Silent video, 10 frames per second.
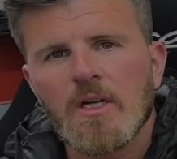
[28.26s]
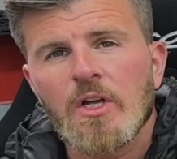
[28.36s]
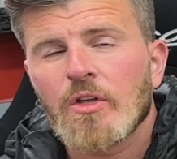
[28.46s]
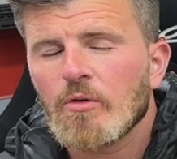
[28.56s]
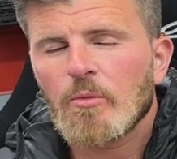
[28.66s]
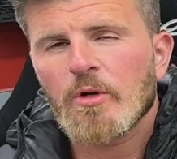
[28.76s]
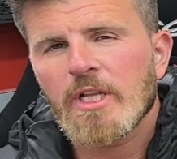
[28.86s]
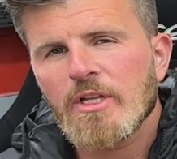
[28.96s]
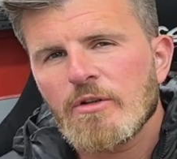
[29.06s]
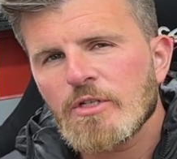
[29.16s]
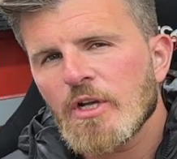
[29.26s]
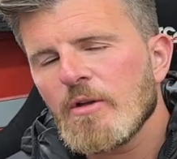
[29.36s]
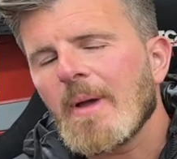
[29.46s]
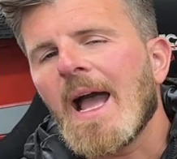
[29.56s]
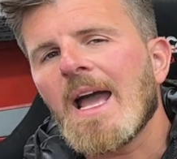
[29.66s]
Good morning
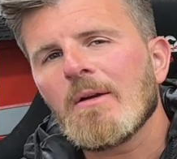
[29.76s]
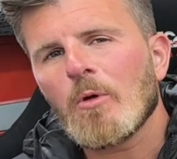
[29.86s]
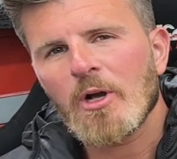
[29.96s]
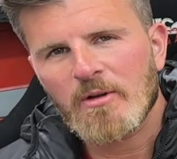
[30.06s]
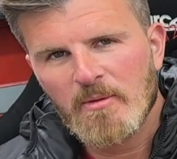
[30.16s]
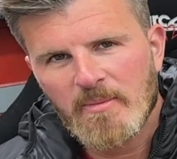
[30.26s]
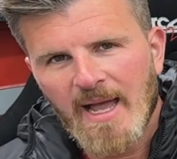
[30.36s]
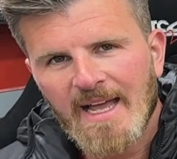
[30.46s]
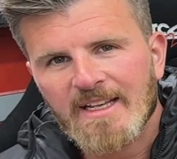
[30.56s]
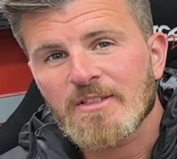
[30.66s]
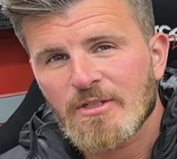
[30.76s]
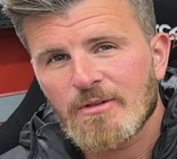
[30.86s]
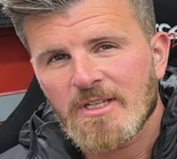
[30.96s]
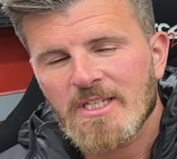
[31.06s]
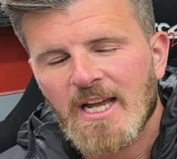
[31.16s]
YouTube and welcome back to
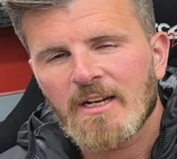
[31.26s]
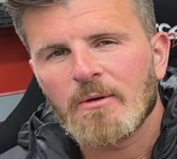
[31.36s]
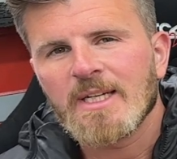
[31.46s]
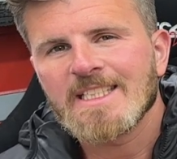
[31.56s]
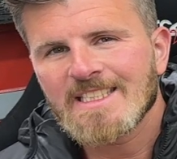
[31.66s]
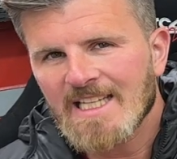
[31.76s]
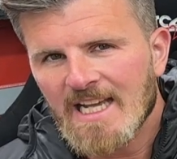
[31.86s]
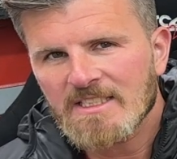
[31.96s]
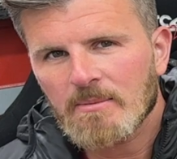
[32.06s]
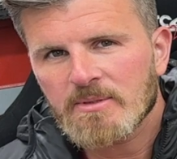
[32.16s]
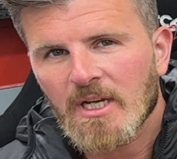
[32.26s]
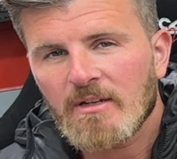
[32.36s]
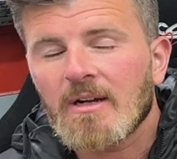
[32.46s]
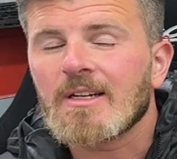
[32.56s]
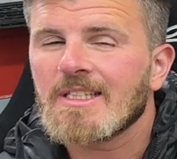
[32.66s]
the channel, and in today's episode
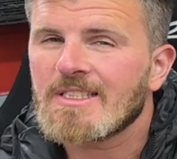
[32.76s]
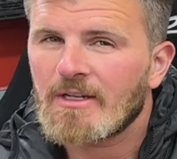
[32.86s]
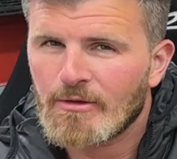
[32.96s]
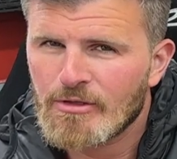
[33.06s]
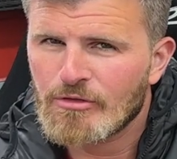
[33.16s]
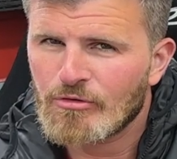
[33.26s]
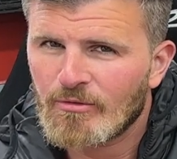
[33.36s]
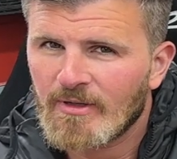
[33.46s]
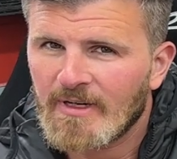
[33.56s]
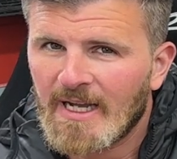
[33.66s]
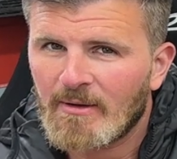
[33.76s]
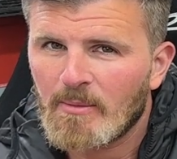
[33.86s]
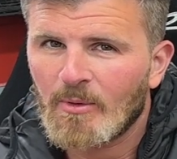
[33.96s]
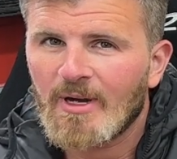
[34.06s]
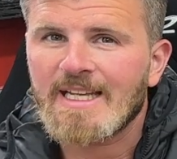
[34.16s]
I'm going to tell you the story on how I
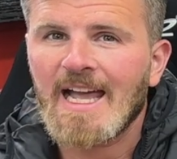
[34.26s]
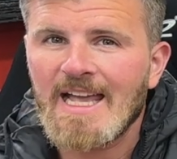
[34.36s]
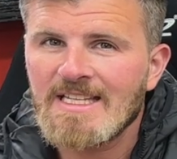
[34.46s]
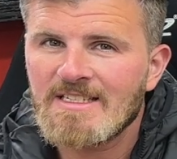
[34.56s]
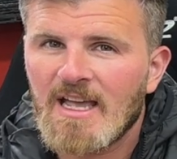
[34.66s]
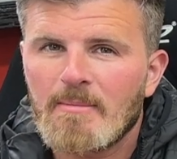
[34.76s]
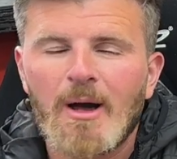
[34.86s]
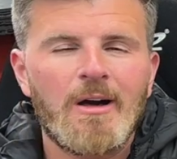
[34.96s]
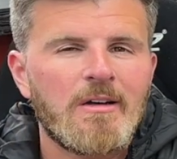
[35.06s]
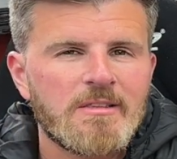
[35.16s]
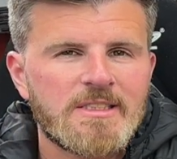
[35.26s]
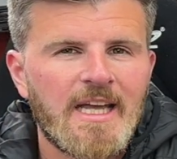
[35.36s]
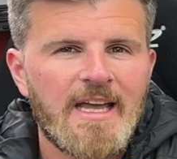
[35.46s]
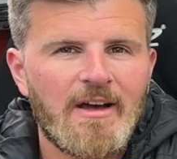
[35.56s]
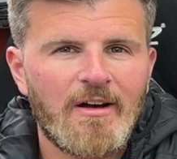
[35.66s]
bought a KTM
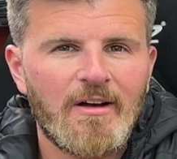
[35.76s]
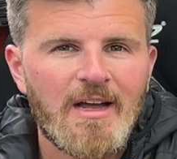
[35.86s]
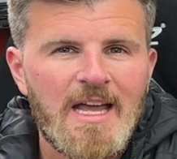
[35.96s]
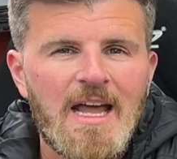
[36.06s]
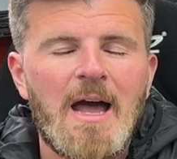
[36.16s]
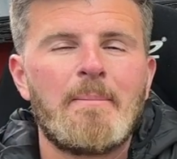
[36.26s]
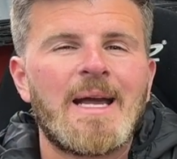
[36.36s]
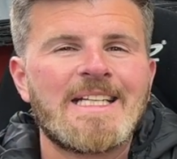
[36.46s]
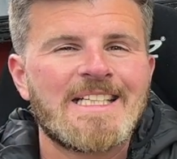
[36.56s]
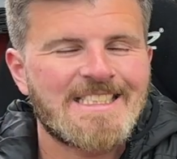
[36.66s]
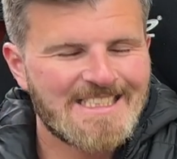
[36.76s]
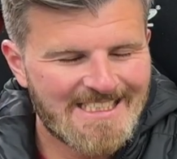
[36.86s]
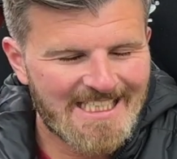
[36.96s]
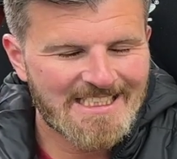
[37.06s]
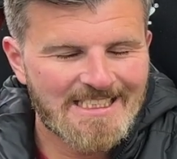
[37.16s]
RC8R and made
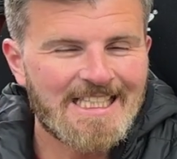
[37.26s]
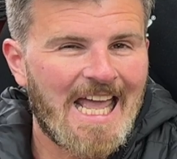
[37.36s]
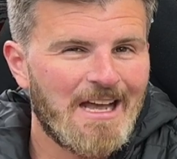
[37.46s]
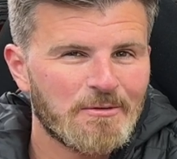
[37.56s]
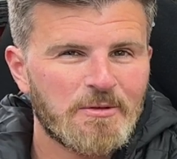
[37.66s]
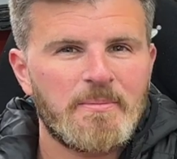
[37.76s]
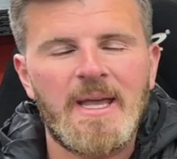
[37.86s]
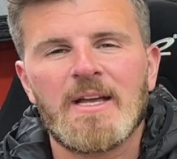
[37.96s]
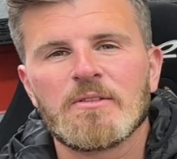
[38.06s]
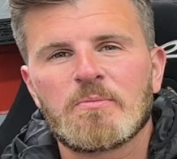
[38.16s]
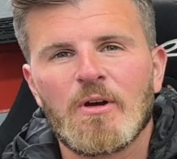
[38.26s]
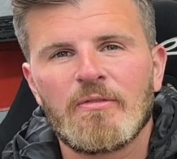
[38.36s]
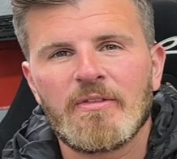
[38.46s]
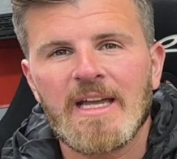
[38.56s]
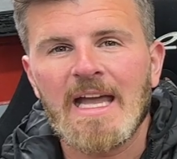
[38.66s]
£6,000
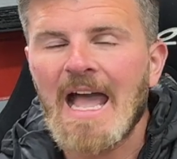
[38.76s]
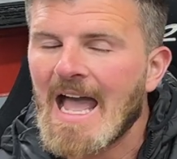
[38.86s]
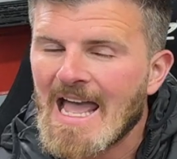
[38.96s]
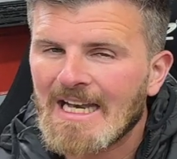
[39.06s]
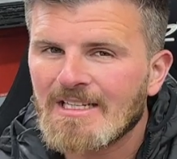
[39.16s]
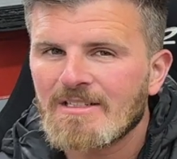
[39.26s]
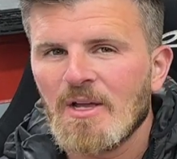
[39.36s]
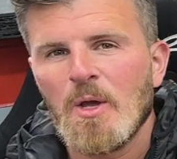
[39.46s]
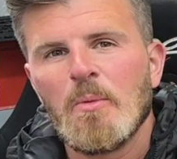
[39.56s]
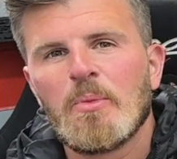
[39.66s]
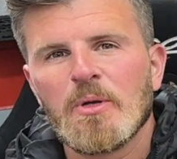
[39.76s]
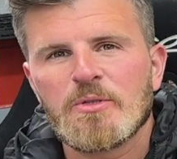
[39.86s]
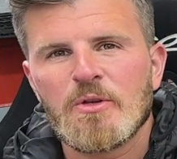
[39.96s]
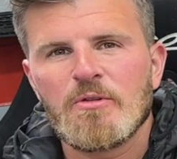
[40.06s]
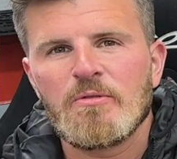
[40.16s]
profit and put
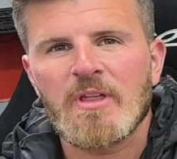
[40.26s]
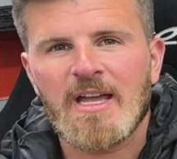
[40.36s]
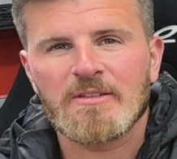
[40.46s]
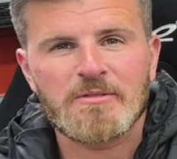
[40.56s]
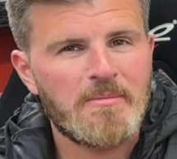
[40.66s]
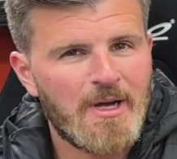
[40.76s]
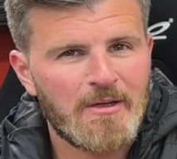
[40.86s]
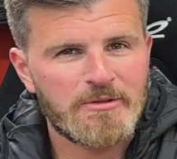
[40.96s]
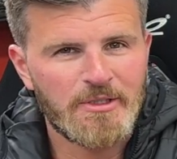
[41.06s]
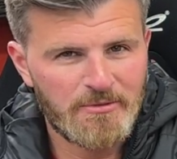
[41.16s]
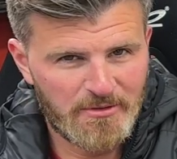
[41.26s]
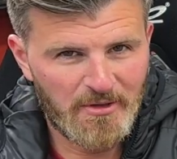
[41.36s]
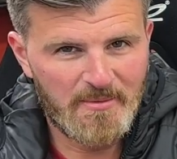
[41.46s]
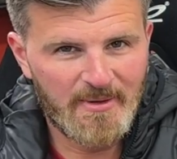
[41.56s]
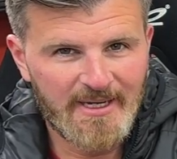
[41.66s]
2,000 miles use
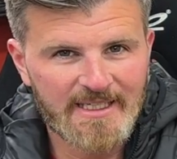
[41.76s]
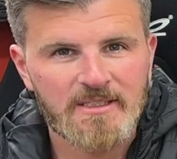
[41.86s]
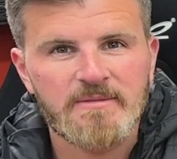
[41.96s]
on the bike.